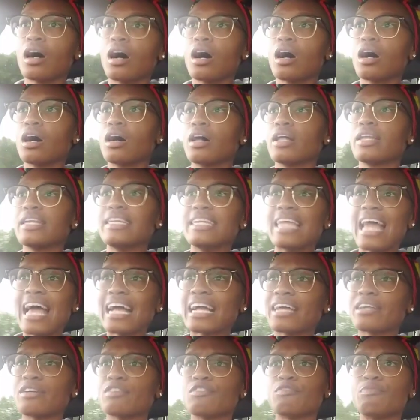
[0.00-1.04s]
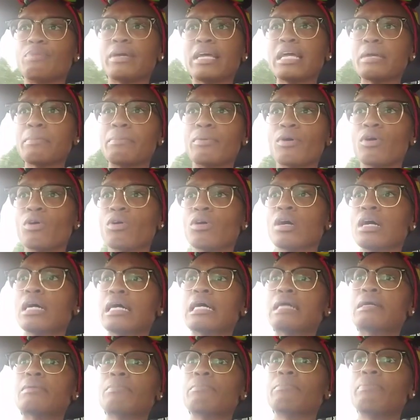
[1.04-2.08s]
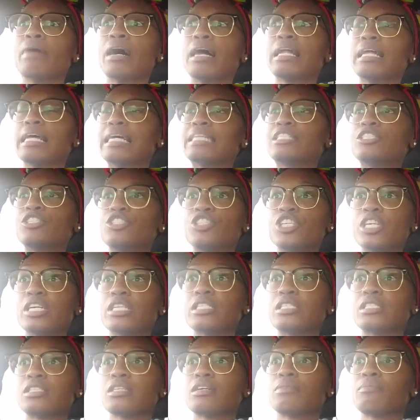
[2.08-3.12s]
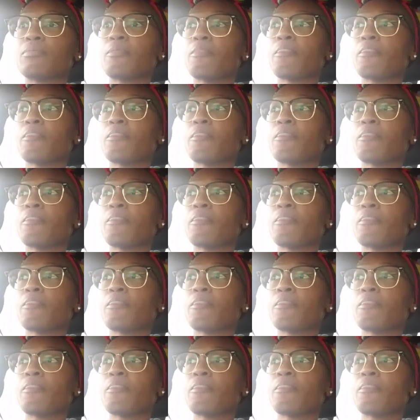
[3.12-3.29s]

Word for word: uh, negative people, but it's just